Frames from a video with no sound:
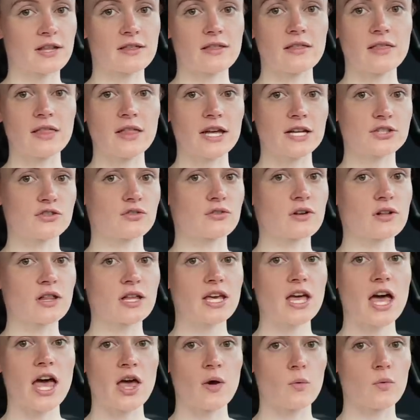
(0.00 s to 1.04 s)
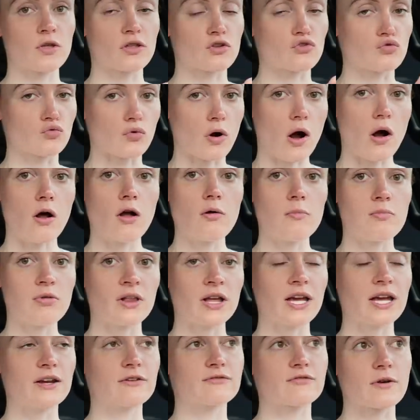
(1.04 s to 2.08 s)
It's literally a withdrawal
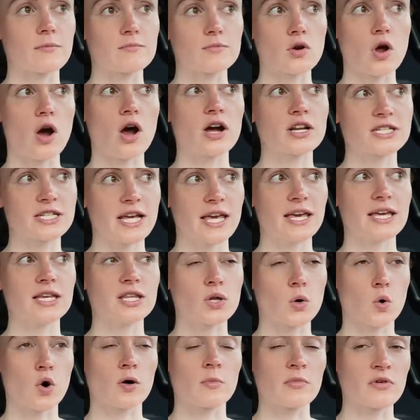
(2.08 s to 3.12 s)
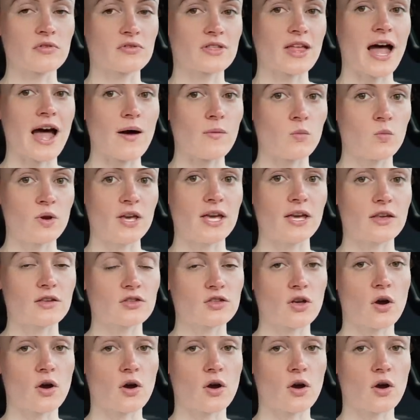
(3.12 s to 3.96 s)
bleed from not taking the hormones that week.